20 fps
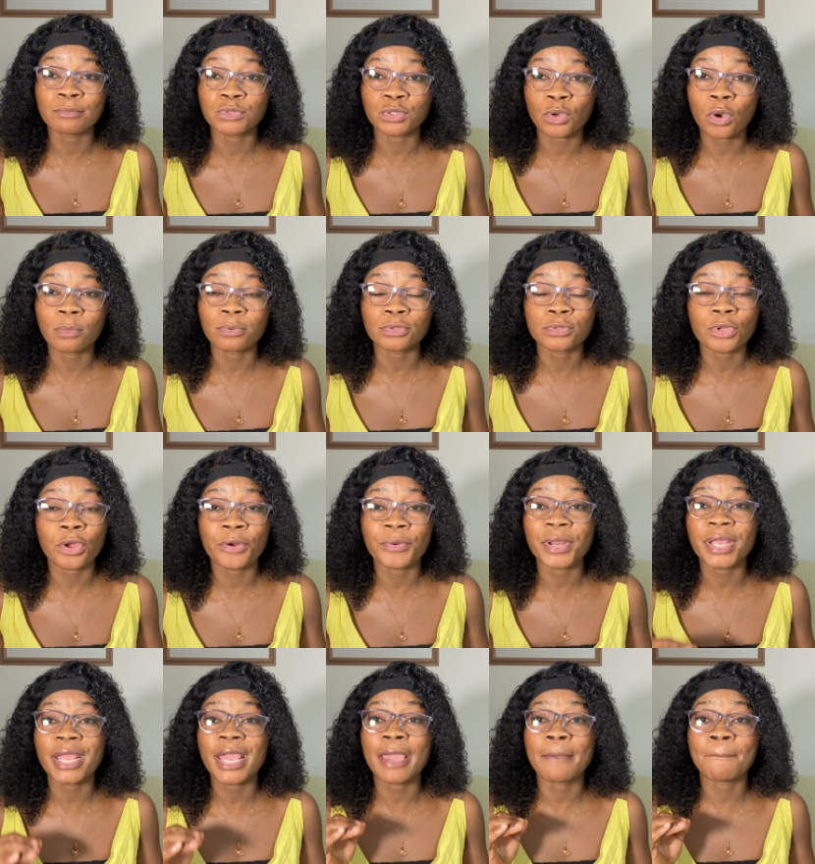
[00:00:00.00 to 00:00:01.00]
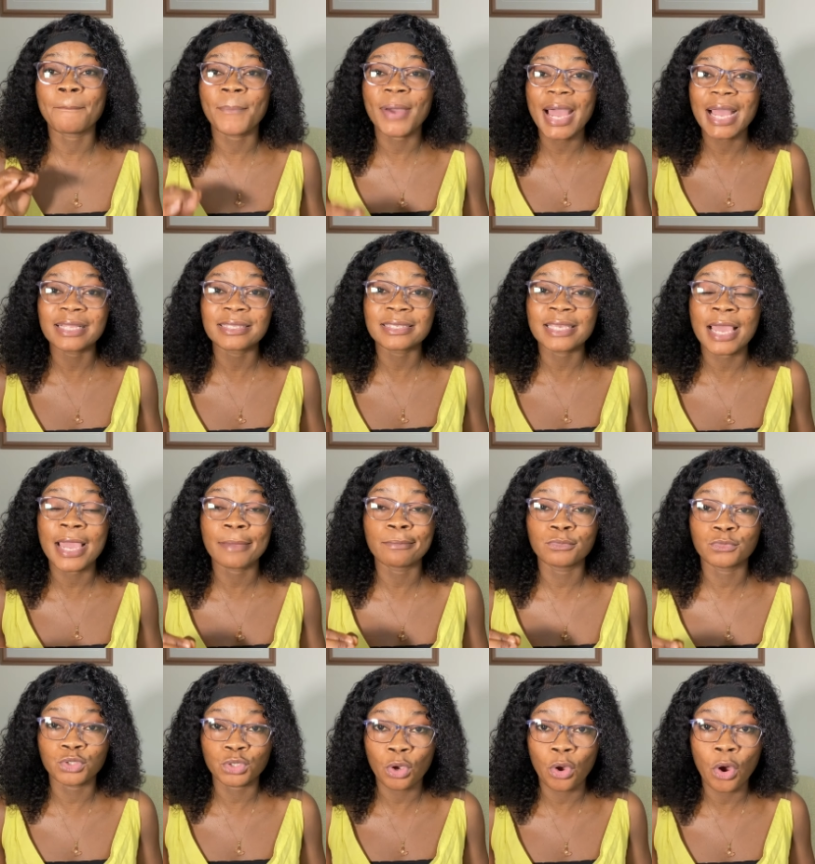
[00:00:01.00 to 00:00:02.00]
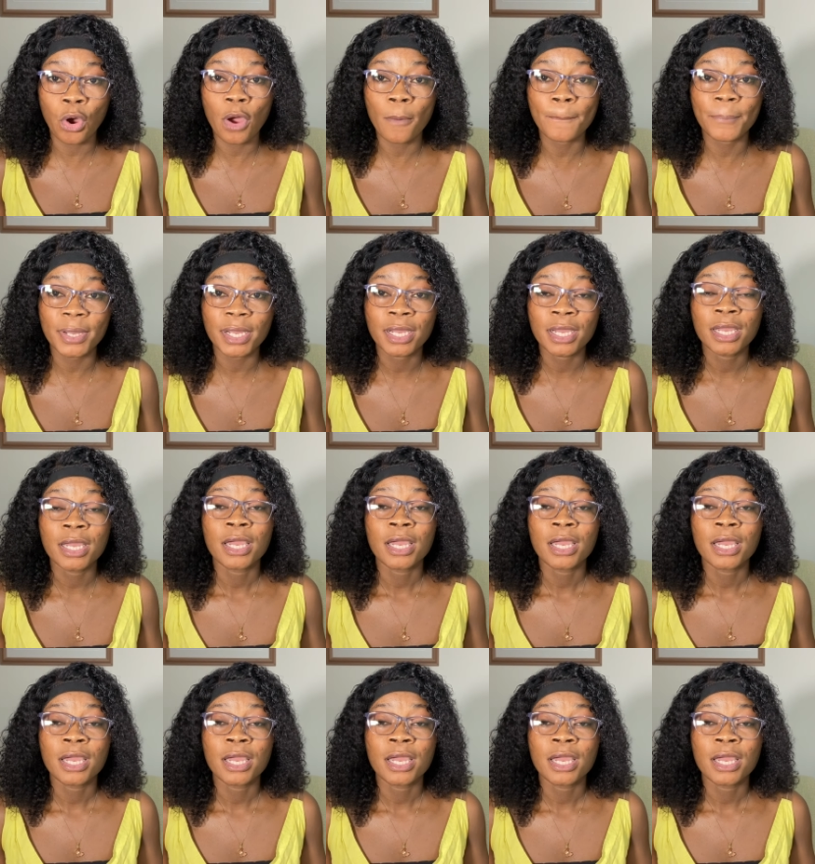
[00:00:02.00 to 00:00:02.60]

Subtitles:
job, a part-time job,